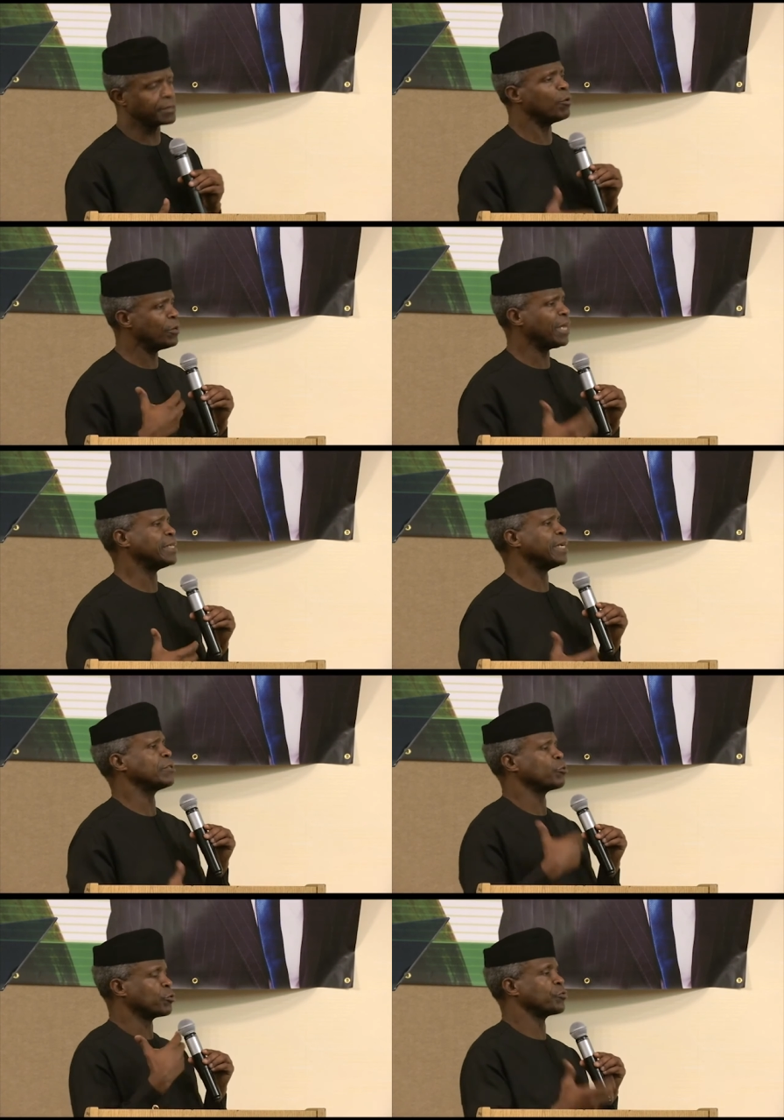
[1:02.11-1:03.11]
The whole idea
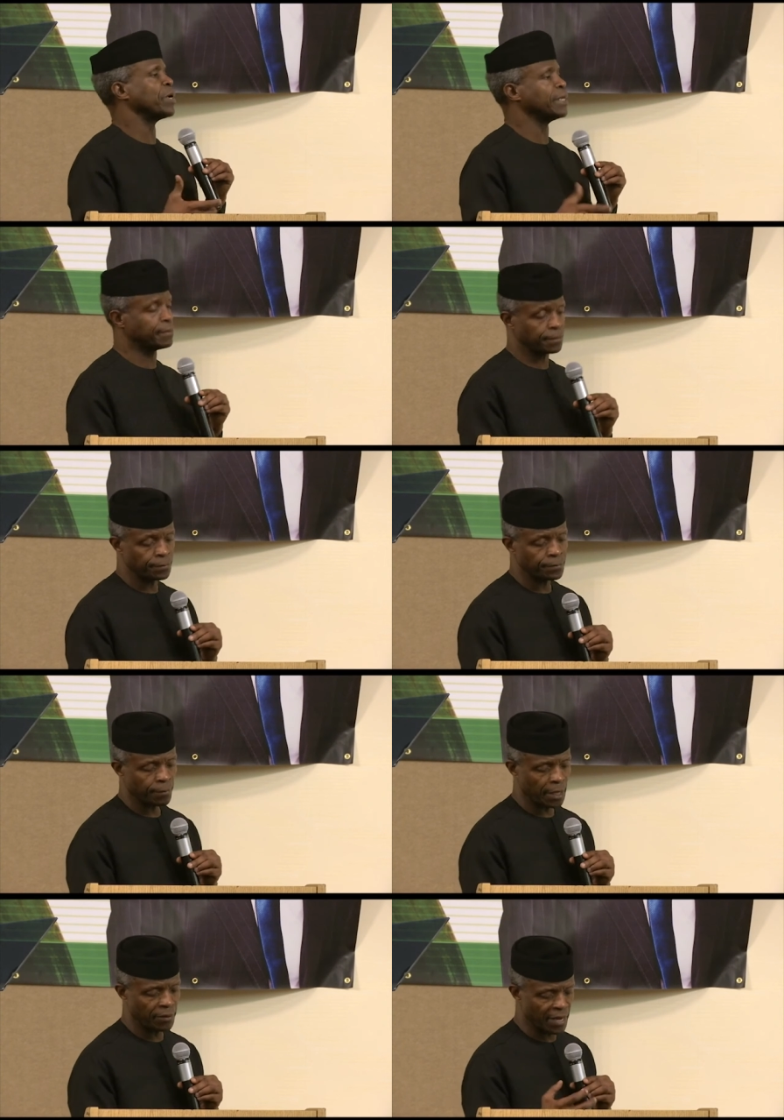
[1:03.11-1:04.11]
is to train
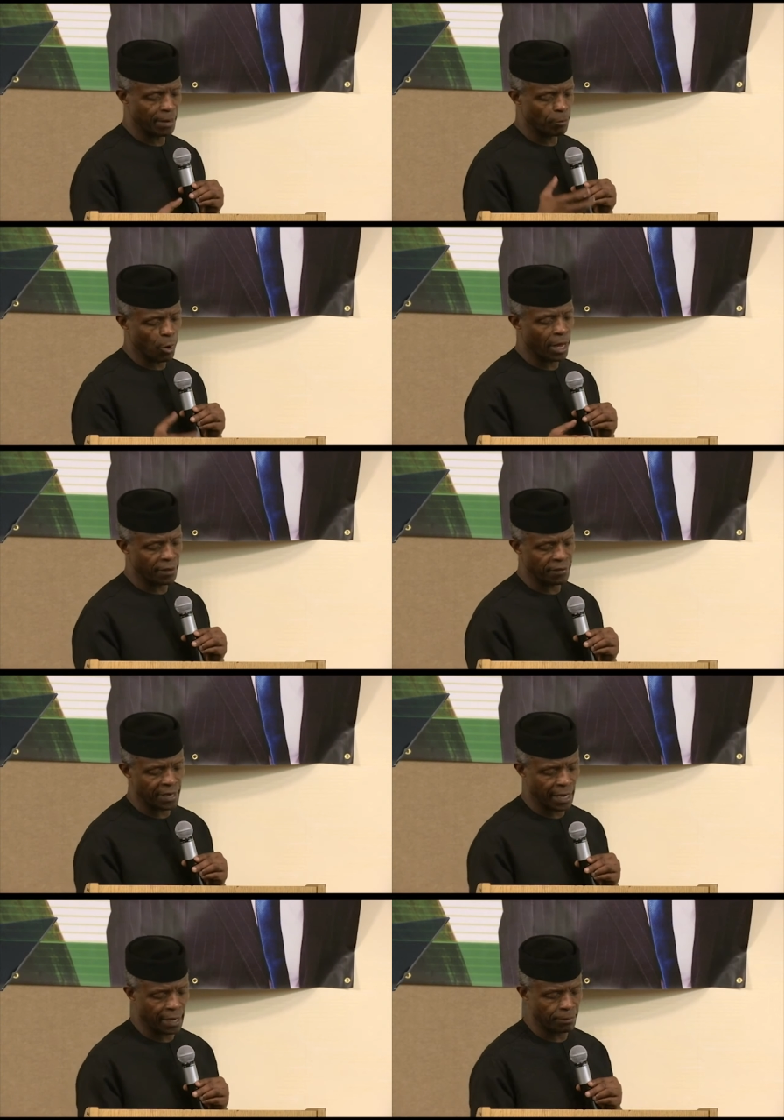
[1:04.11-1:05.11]
them while
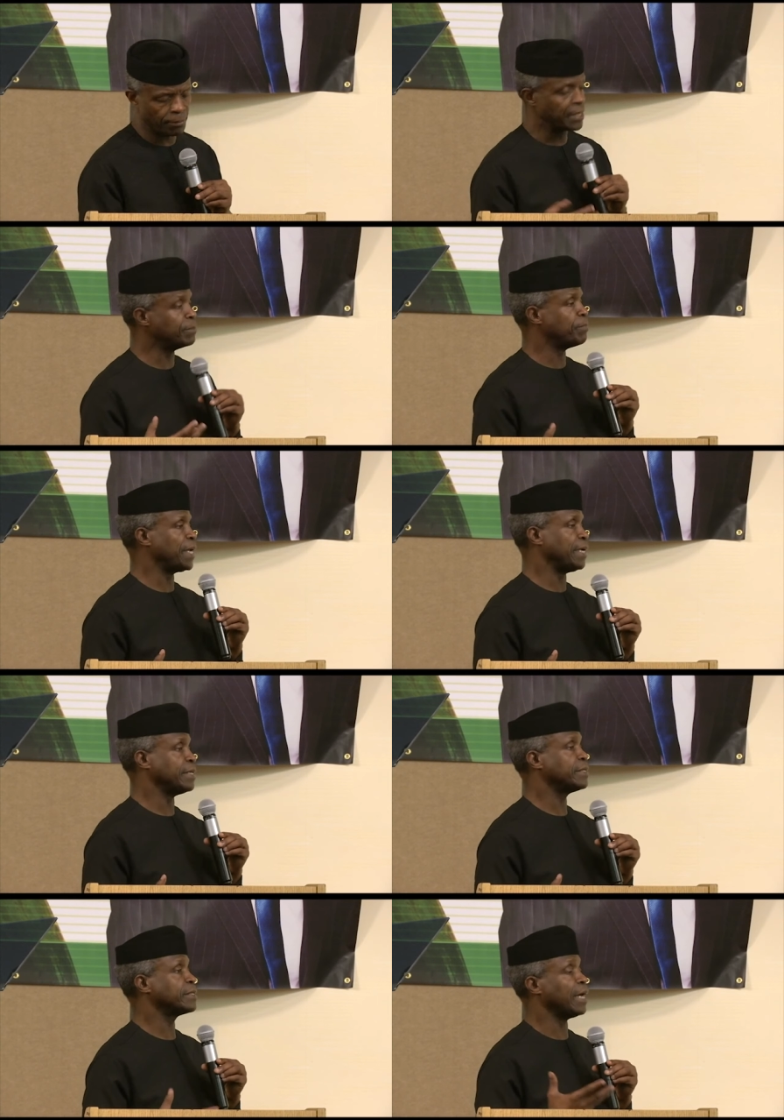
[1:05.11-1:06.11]
they are being
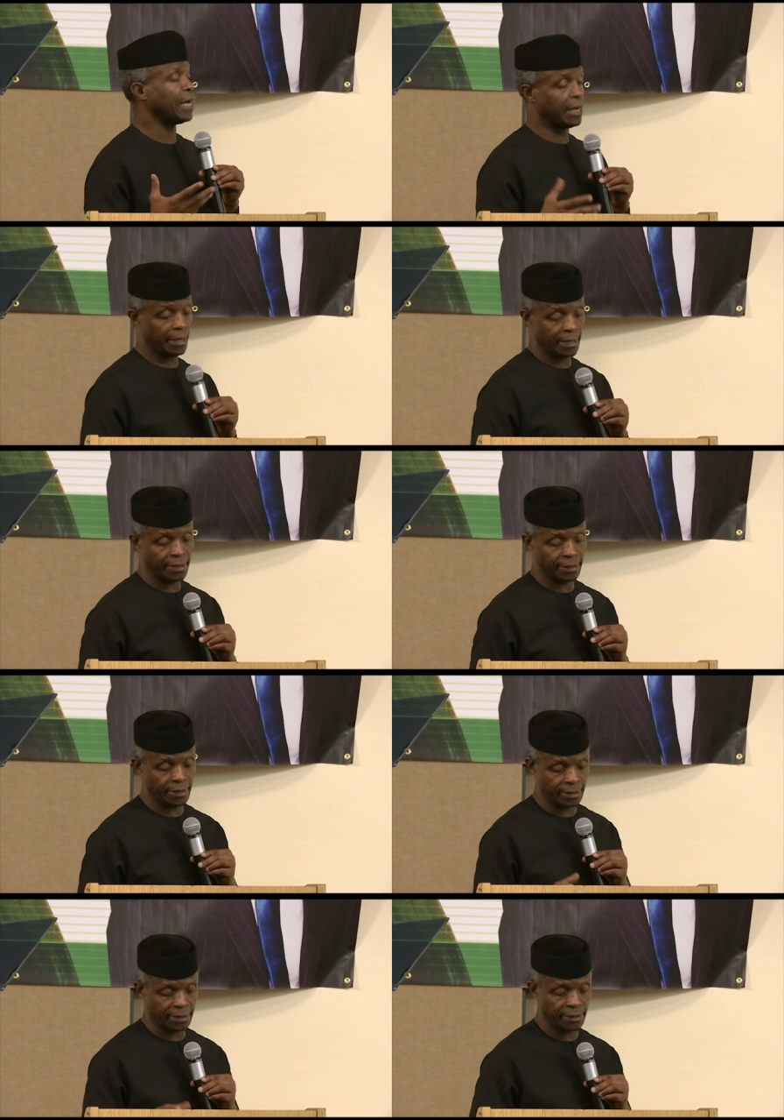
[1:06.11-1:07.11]
paid uh, in
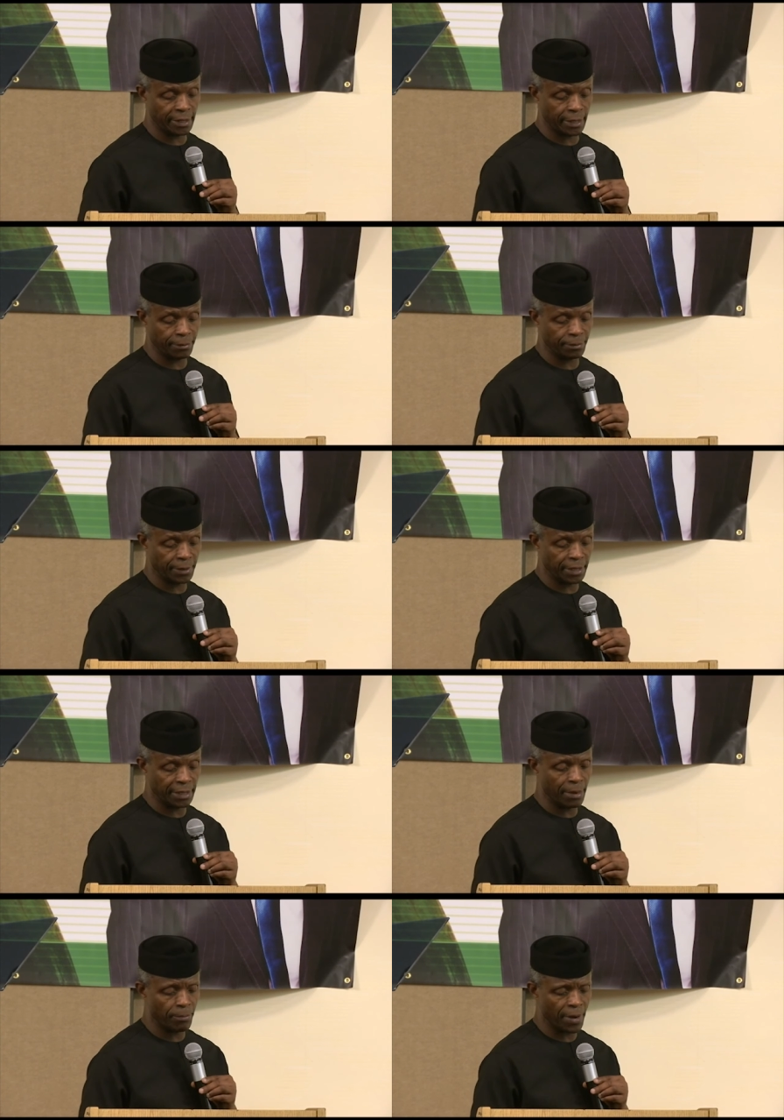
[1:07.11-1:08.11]
this um, in
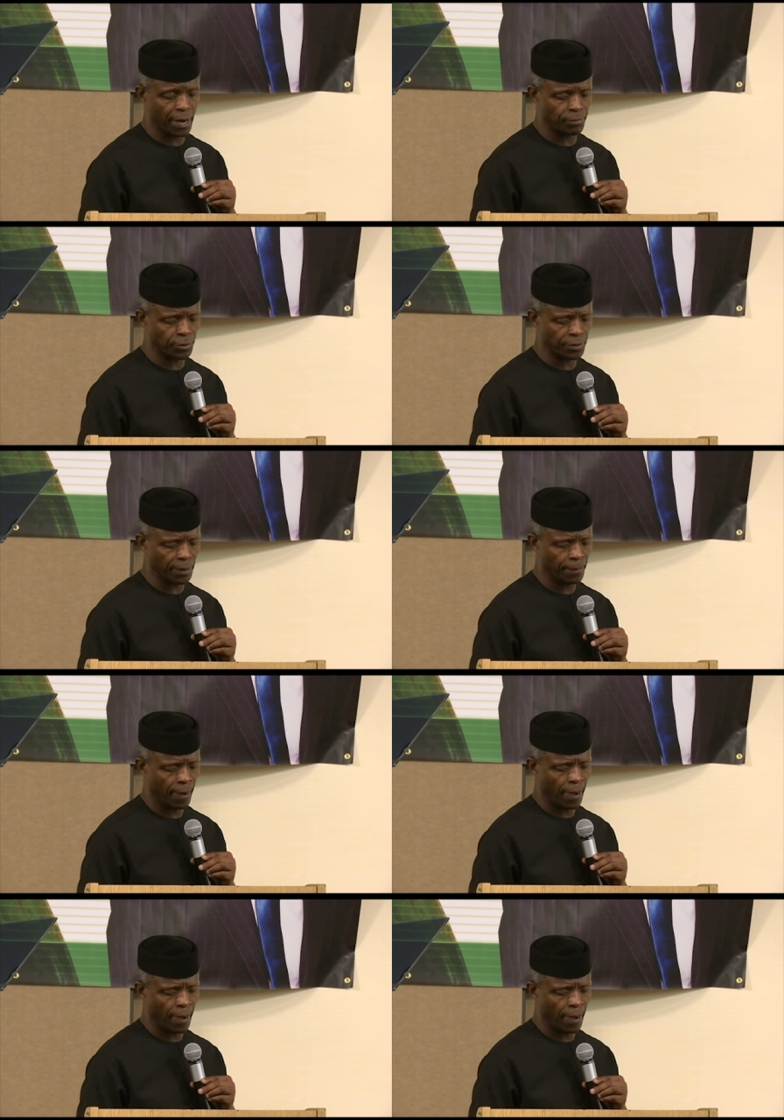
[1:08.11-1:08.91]
the N-Power program,